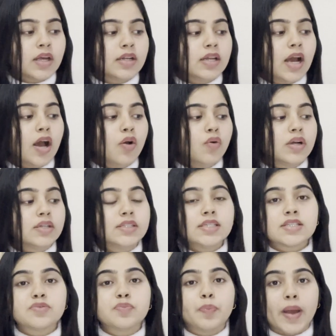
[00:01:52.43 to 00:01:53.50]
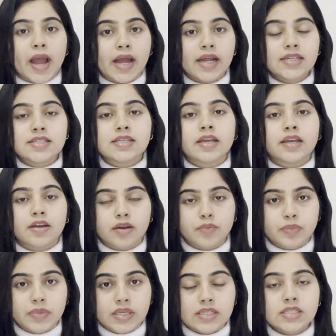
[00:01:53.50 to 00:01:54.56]
Now this pads here
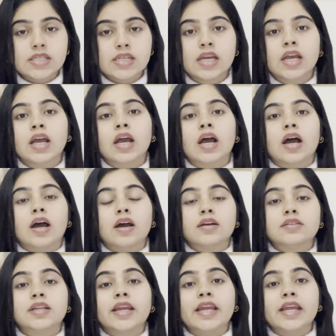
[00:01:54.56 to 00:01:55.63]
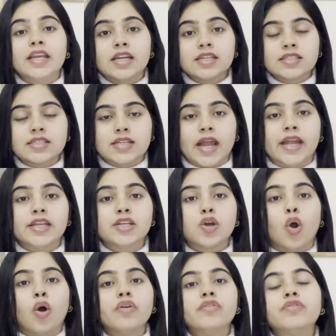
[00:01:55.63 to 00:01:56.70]
means the inner side
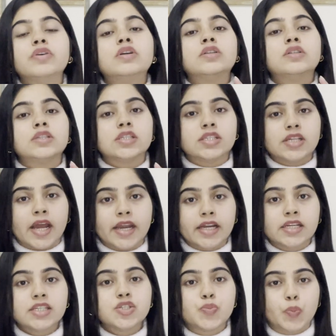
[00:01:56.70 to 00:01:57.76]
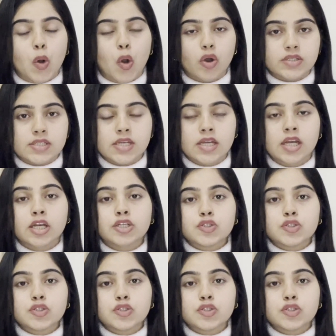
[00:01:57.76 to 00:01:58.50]
of the tiger's paws.